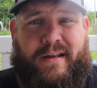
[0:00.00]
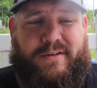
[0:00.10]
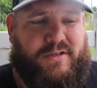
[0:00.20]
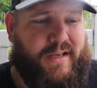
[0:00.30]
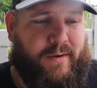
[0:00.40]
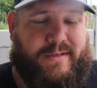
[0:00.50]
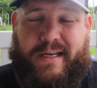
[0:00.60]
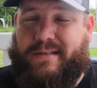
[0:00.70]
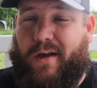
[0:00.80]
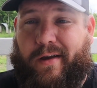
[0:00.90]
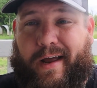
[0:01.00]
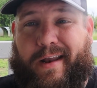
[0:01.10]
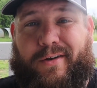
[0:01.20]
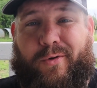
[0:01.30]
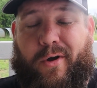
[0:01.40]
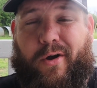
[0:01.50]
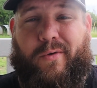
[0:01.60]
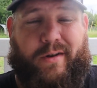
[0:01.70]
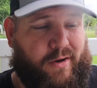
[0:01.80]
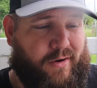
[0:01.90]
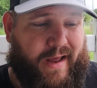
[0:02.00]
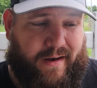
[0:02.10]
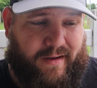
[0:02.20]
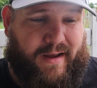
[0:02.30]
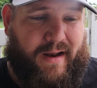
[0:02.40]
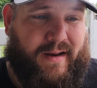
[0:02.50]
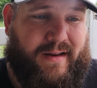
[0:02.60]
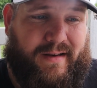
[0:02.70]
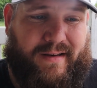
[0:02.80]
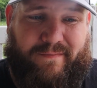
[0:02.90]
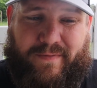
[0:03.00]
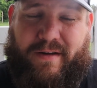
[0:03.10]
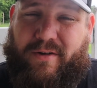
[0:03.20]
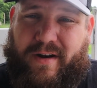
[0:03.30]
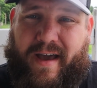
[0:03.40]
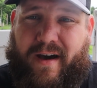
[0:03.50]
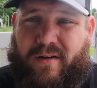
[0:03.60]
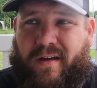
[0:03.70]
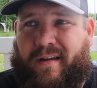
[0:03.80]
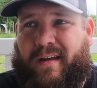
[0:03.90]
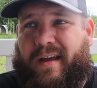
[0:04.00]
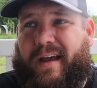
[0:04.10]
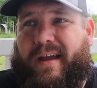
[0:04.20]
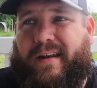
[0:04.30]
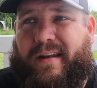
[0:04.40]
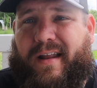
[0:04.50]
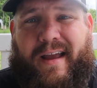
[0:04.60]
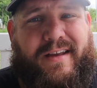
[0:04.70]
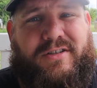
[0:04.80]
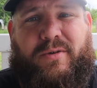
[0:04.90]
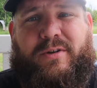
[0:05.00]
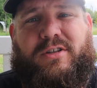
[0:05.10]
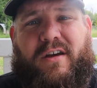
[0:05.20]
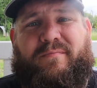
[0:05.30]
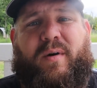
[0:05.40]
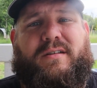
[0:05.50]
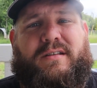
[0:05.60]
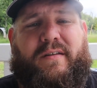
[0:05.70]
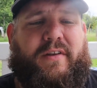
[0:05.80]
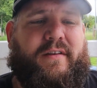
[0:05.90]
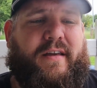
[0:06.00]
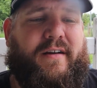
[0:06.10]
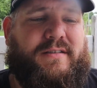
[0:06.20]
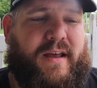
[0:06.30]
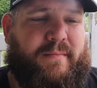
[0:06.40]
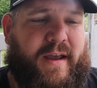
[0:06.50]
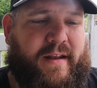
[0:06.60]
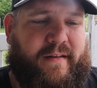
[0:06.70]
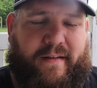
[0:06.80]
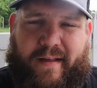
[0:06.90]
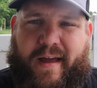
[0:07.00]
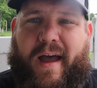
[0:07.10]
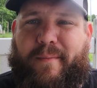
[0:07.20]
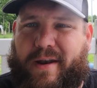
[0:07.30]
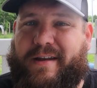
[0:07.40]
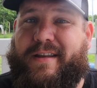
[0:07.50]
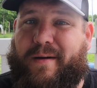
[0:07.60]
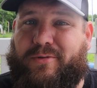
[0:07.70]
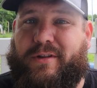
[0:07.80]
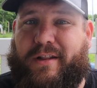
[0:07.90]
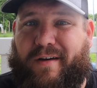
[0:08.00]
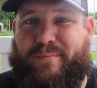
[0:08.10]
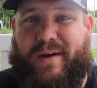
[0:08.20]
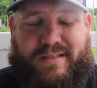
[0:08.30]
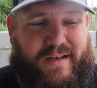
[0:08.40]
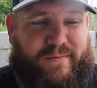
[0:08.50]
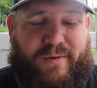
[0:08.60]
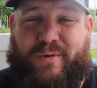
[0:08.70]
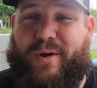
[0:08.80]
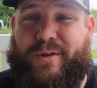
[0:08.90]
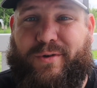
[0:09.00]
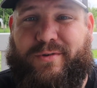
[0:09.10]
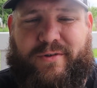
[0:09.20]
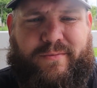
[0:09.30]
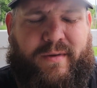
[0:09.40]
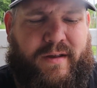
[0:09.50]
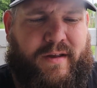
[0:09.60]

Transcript: Just like with TikTok, I had to grow and learn how to kind of figure it out. And I get so much love and positivity on there. I was like, man, how about I double the love and positivity and we'll go to YouTube.